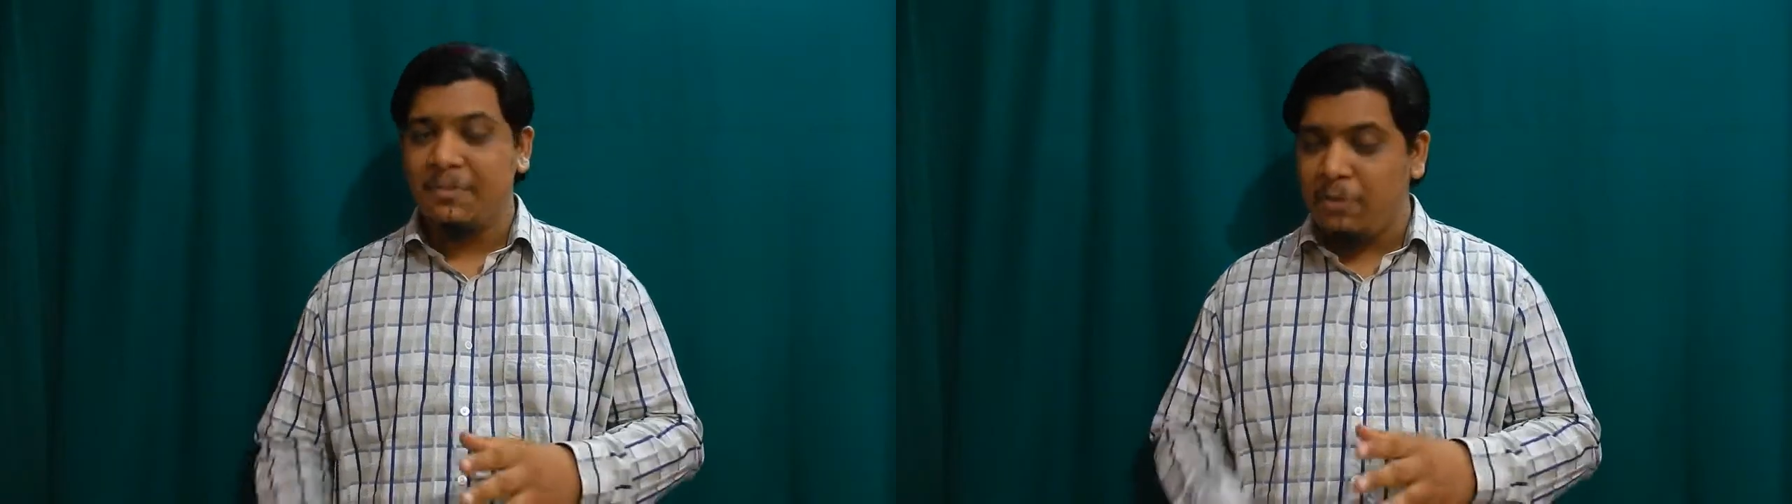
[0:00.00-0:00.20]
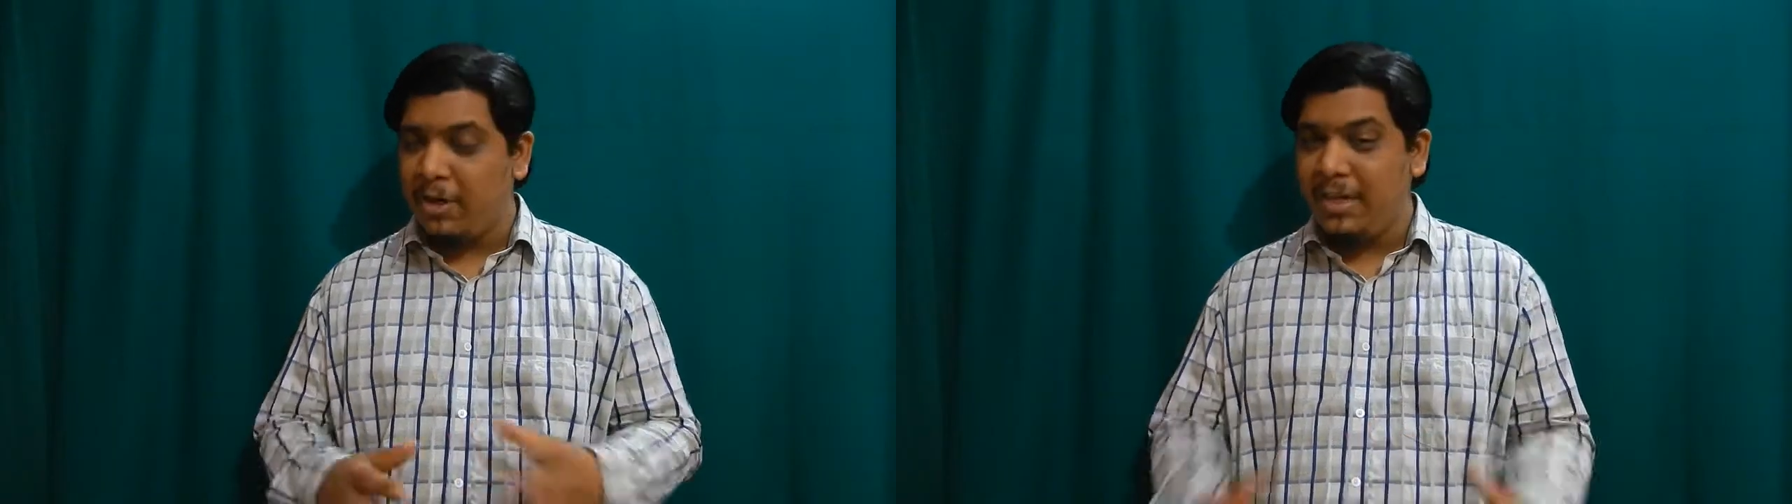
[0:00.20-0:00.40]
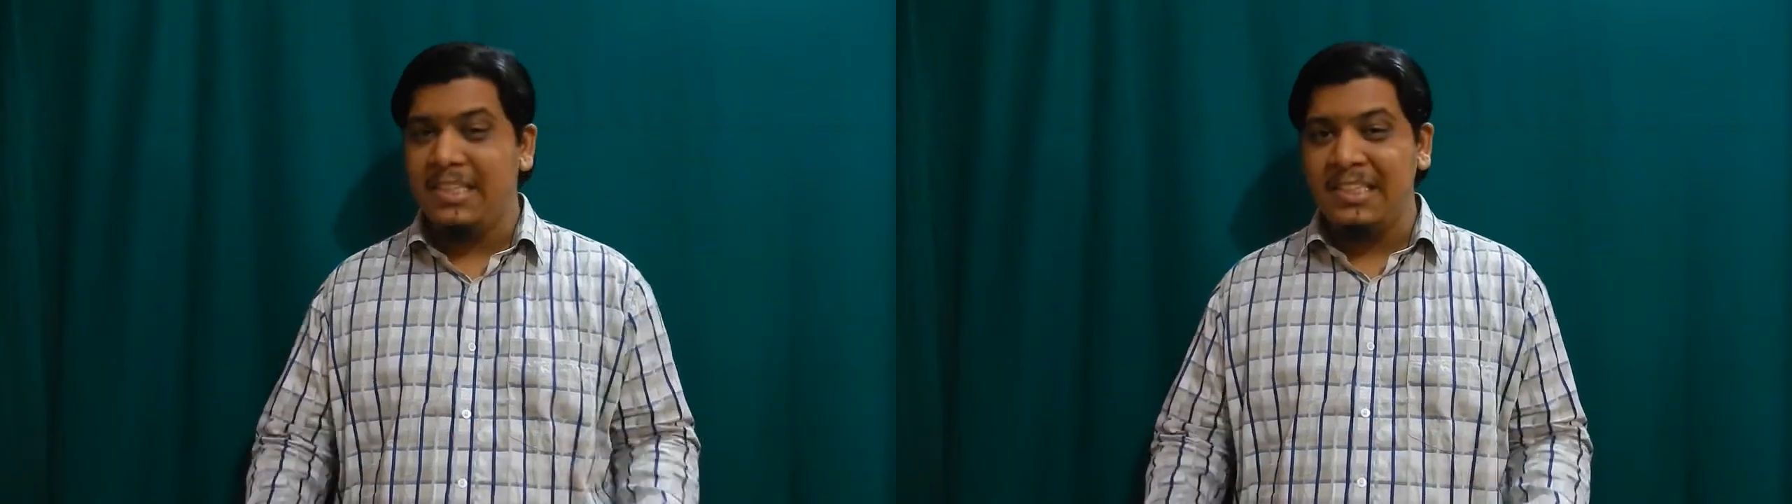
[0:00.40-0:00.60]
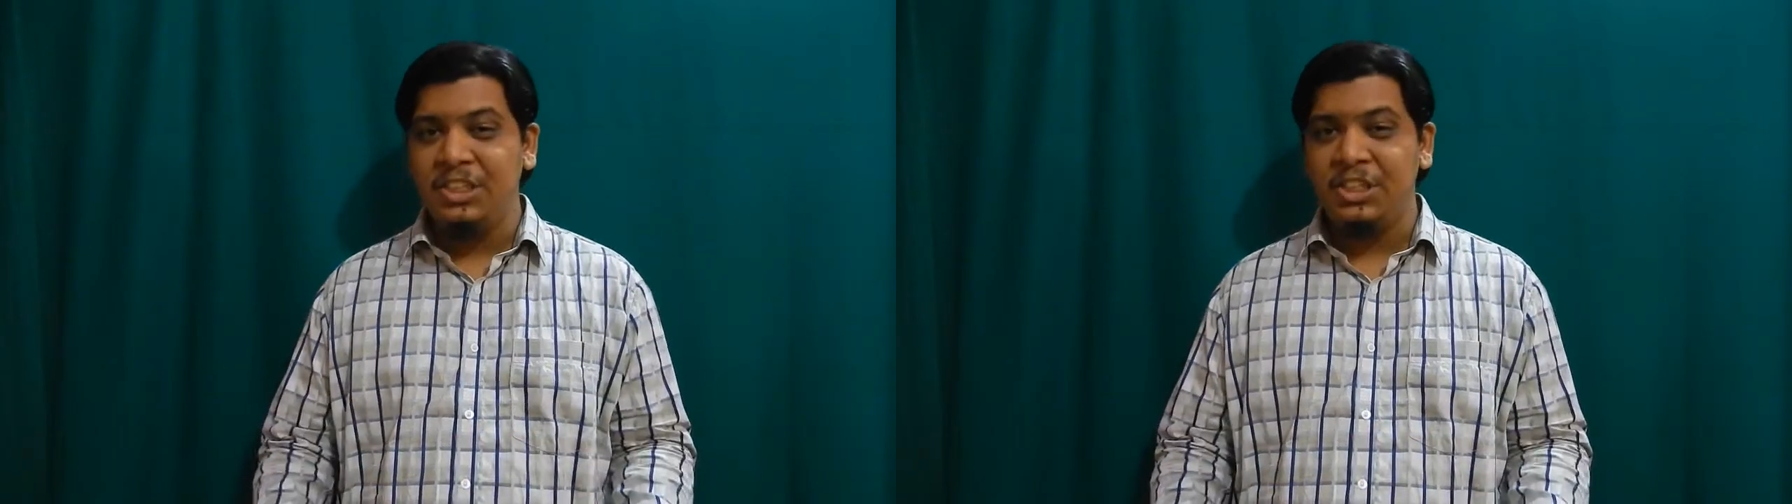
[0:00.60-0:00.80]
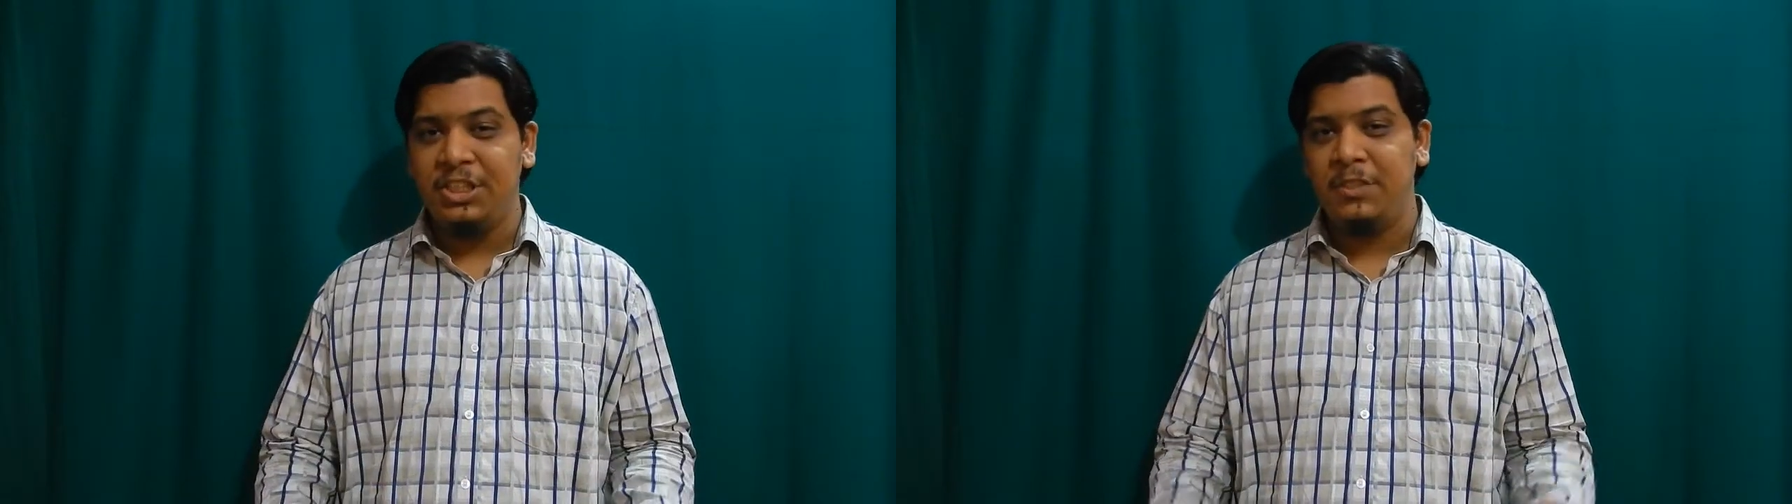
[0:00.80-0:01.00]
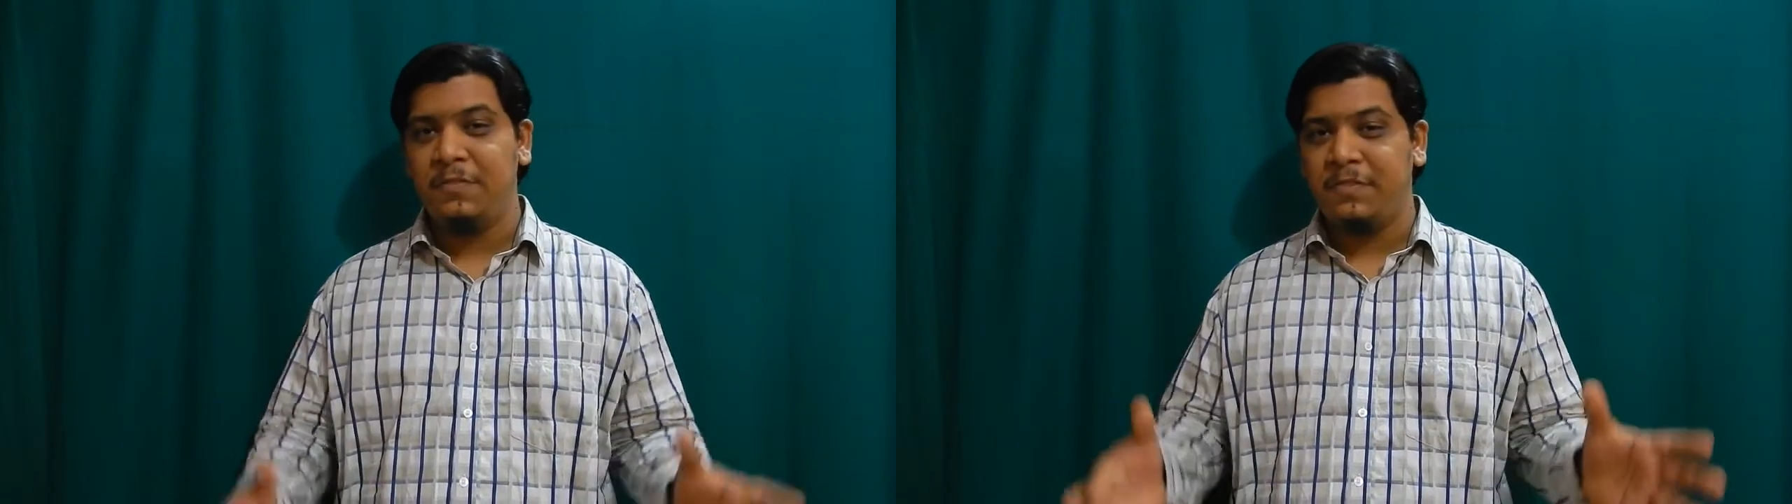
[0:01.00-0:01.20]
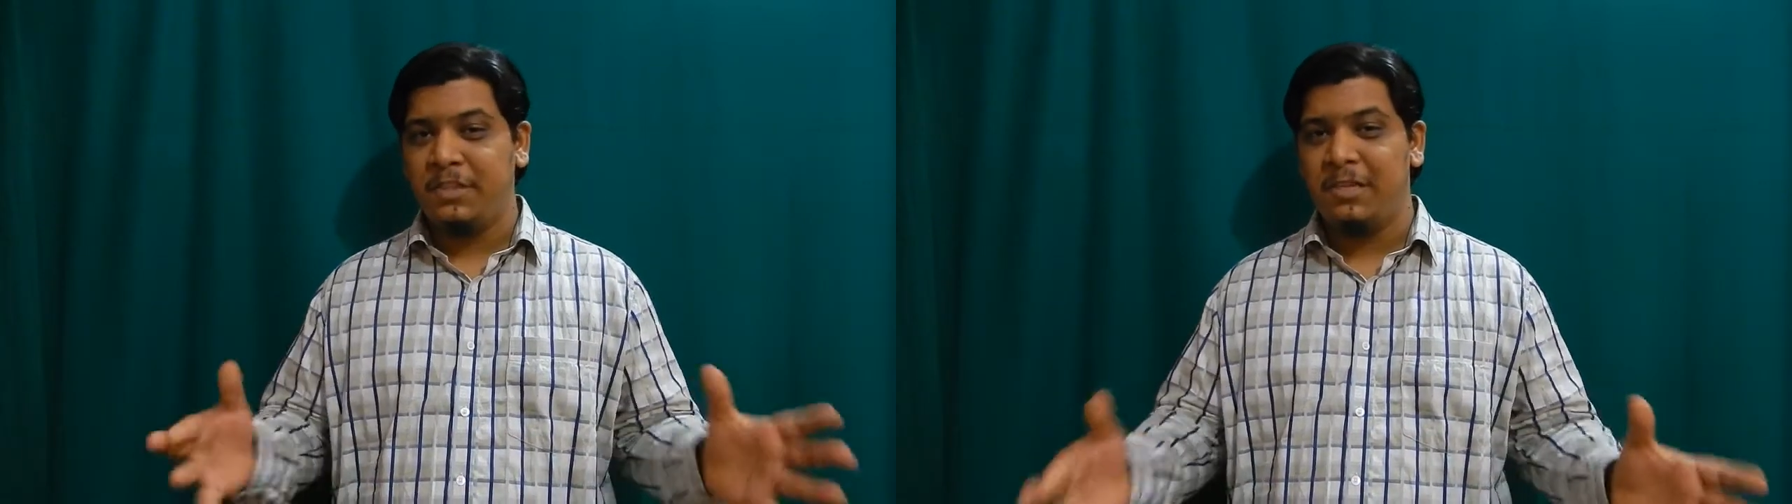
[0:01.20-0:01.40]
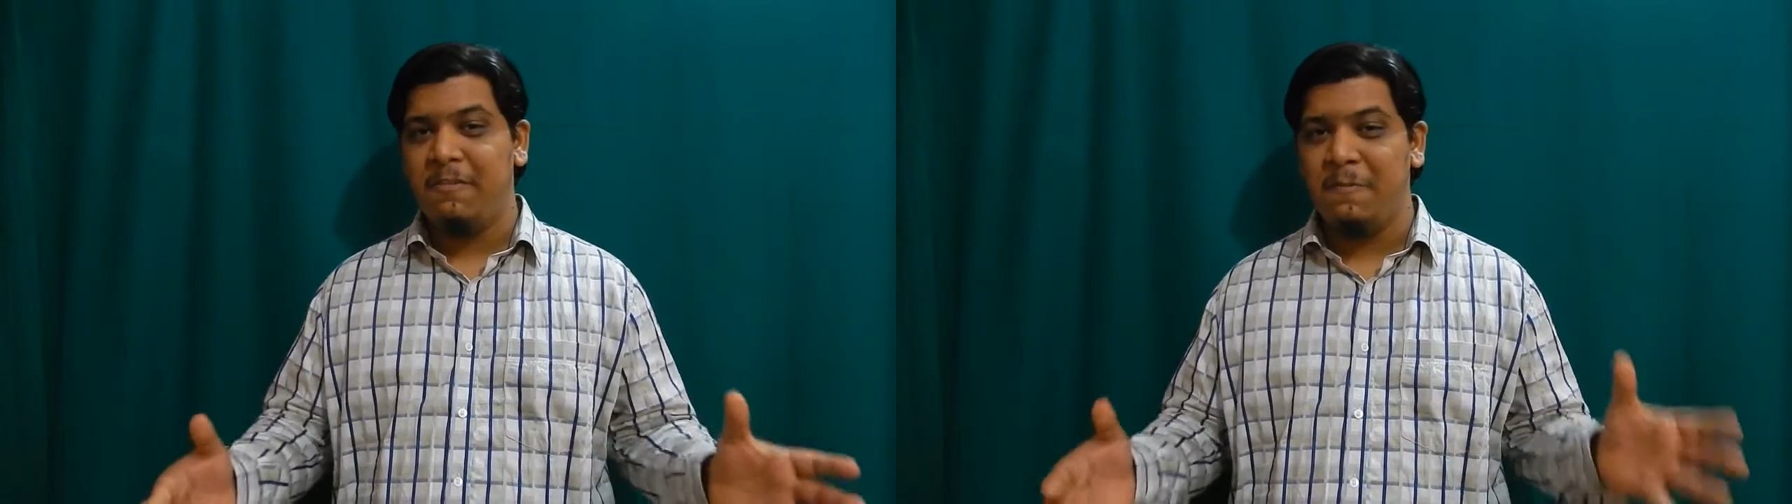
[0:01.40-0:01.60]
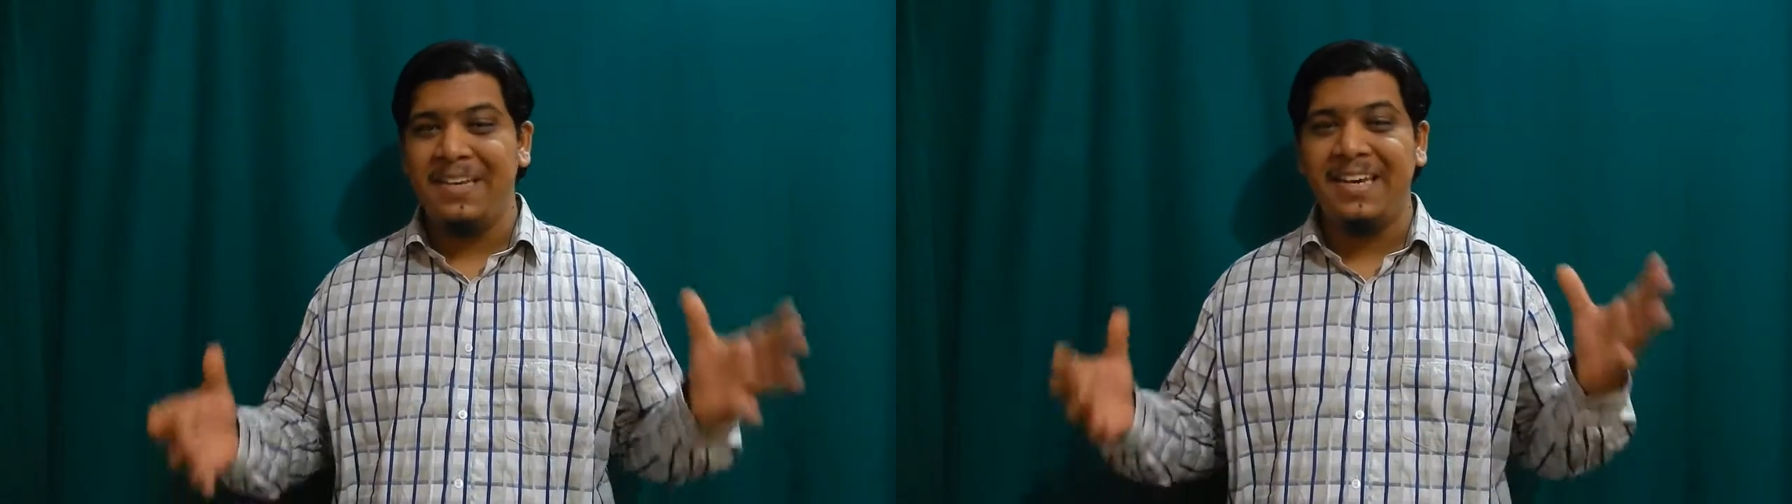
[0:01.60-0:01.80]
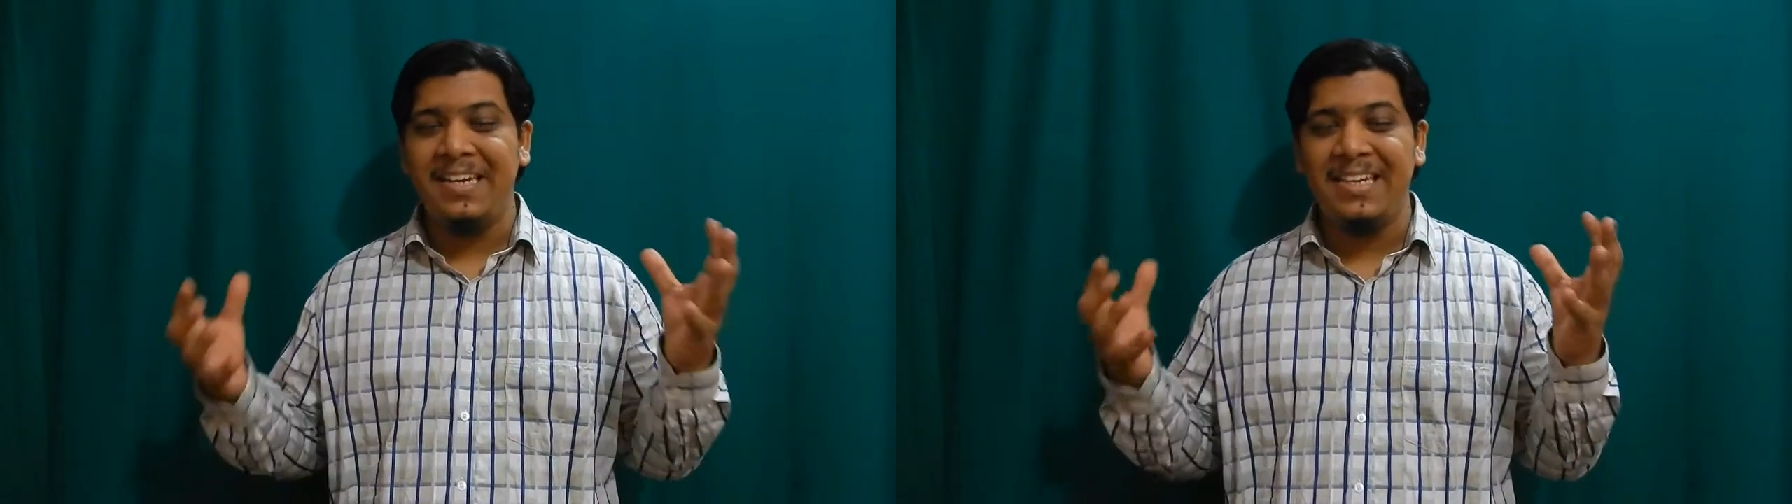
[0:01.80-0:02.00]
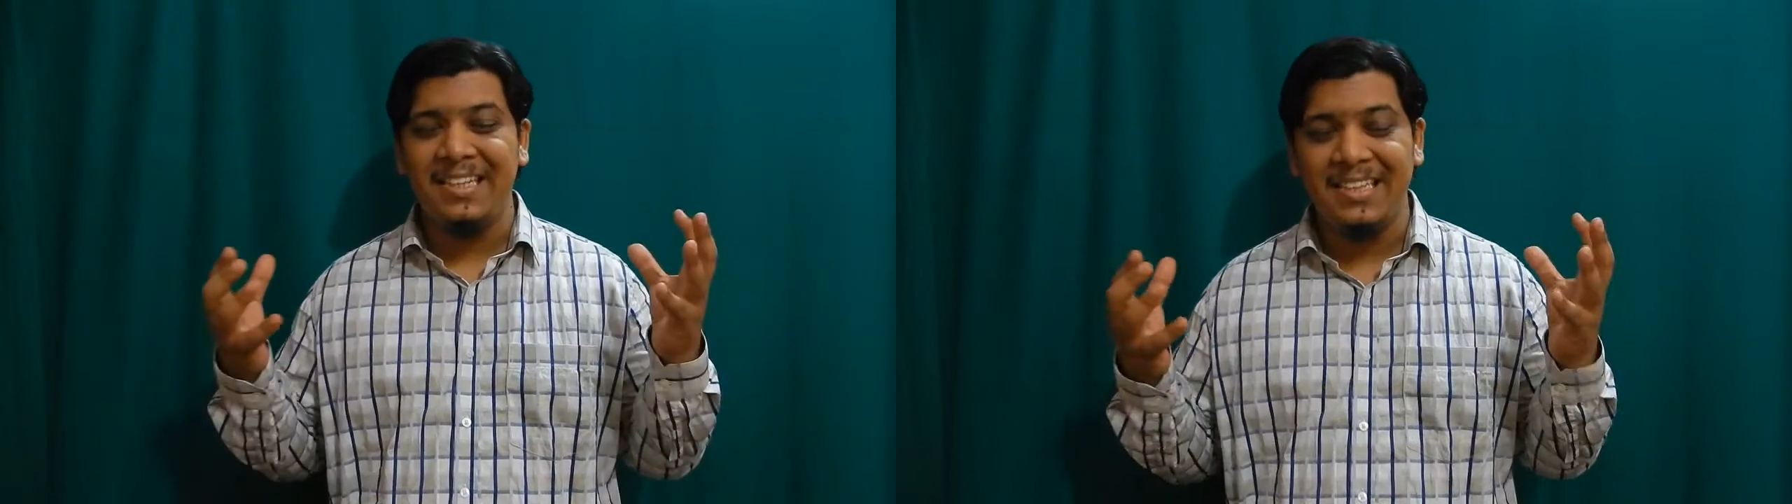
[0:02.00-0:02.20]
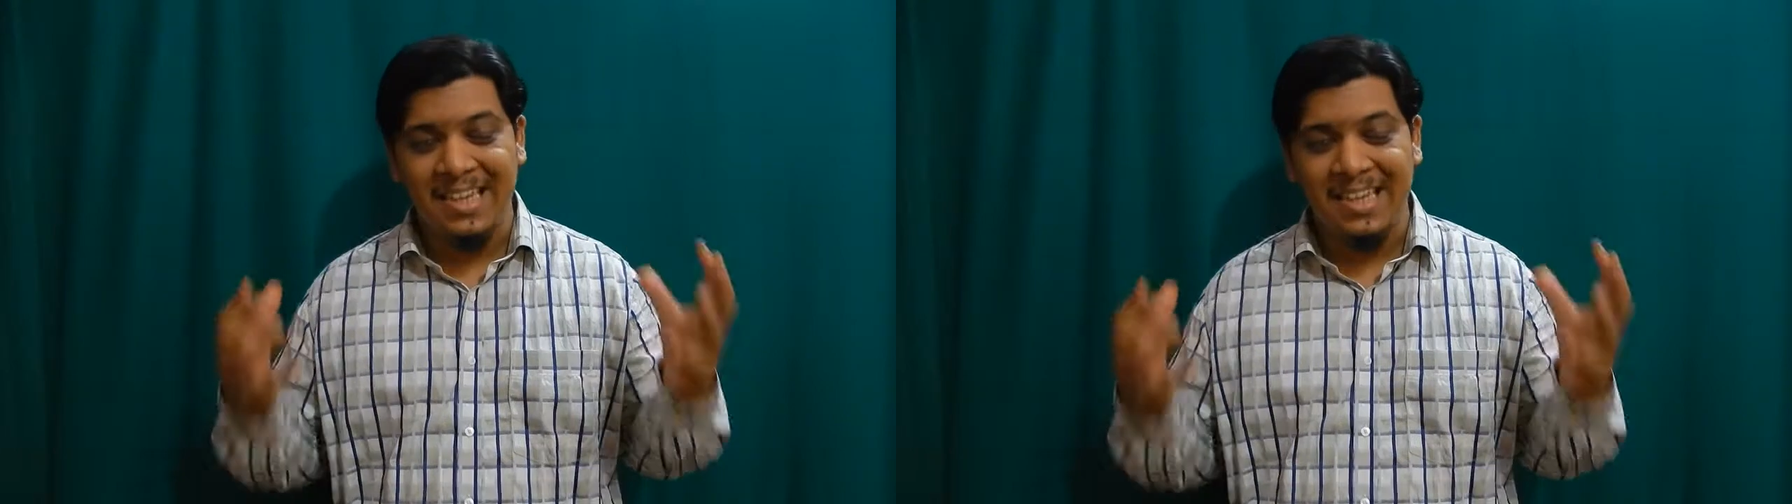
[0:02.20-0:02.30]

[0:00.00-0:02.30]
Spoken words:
For her initiative, she'll be getting